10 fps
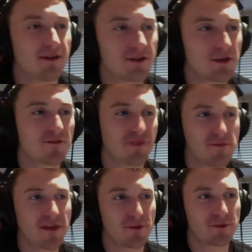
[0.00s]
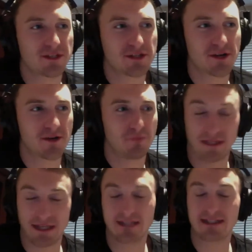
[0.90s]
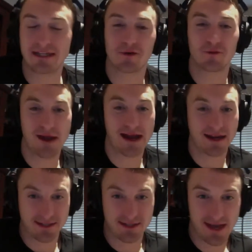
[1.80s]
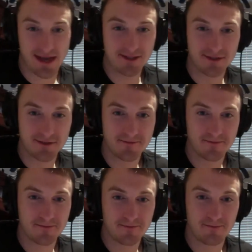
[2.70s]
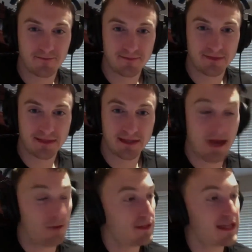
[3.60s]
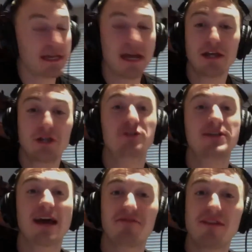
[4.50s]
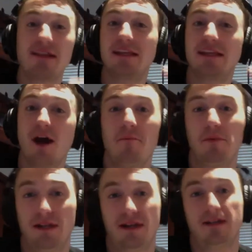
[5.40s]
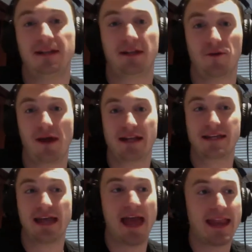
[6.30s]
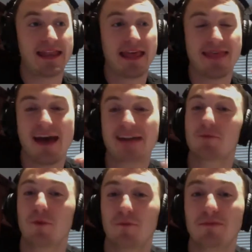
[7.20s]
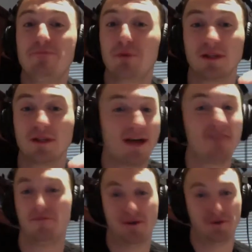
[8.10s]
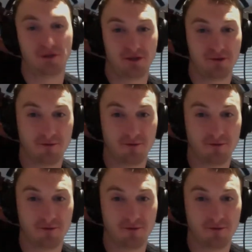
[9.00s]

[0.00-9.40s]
You're familiar with the term politically correct, yes? Yeah, well, that you're definitely not politically correct, and that's what people love about you.